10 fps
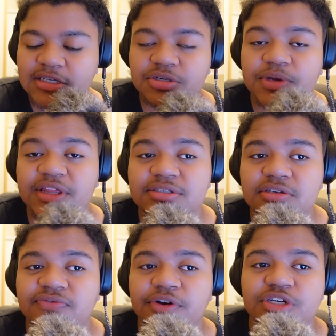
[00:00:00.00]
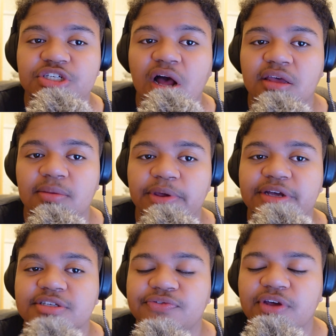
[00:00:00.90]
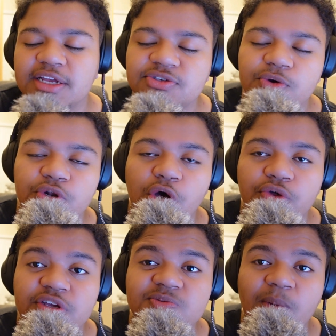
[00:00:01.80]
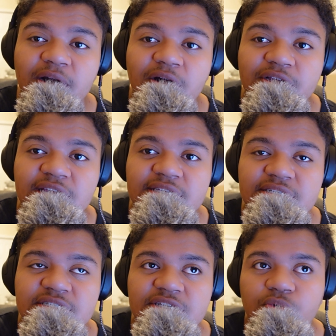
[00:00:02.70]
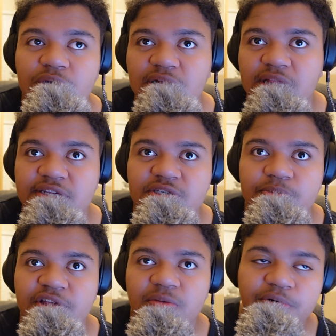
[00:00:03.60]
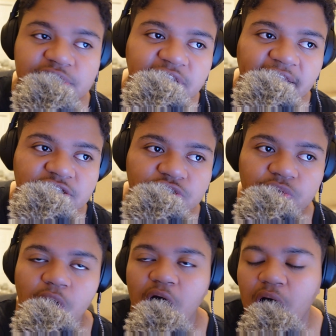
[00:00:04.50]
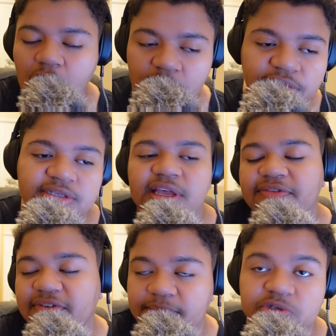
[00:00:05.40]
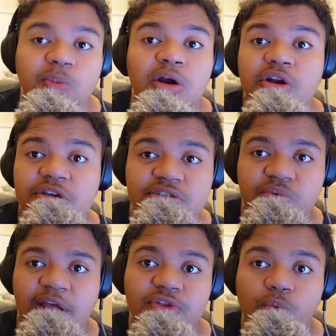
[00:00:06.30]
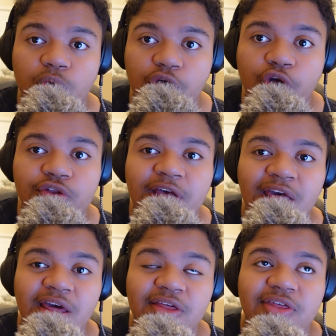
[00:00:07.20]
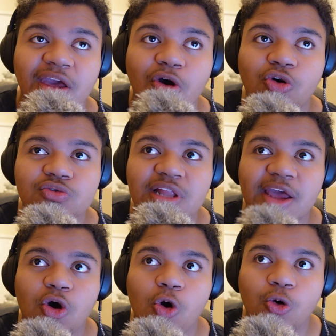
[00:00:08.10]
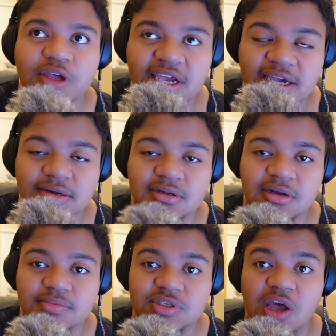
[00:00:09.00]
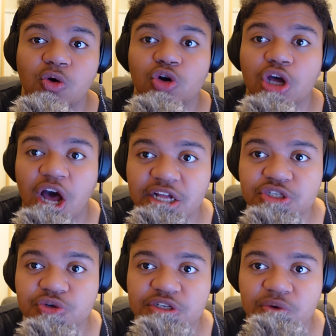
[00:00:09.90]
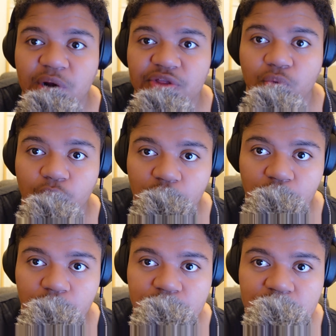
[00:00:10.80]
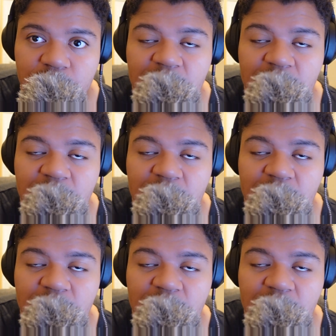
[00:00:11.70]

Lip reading: To me, this is very shocking because if you guys don't know, these monarchies such as Queen Elizabeth, Prince Andrew, all these like famous monarchies around the world, they own like whole kingdoms. They own countries around the world.